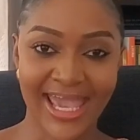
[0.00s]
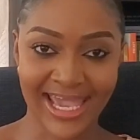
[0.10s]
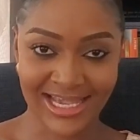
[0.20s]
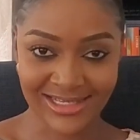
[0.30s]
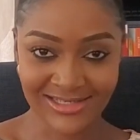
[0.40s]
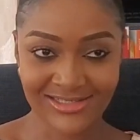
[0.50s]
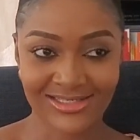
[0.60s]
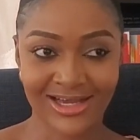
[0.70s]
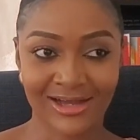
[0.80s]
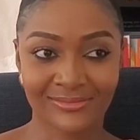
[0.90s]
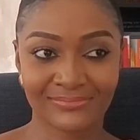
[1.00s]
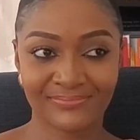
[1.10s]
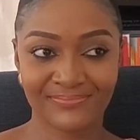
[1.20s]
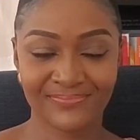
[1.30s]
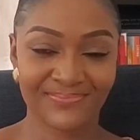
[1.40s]
and
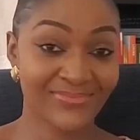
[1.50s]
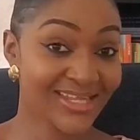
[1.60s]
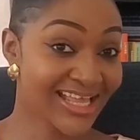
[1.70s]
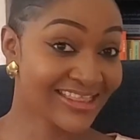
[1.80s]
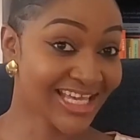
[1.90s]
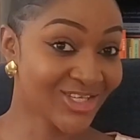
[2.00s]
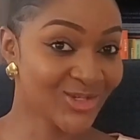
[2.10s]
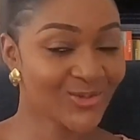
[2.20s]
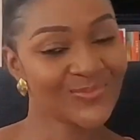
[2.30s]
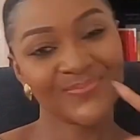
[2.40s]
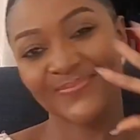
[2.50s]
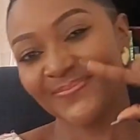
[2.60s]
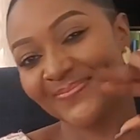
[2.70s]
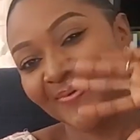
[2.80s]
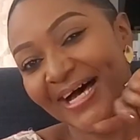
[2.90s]
thank you.
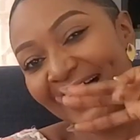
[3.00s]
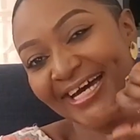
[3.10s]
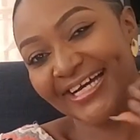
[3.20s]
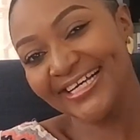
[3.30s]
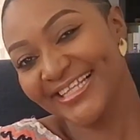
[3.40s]
Bye.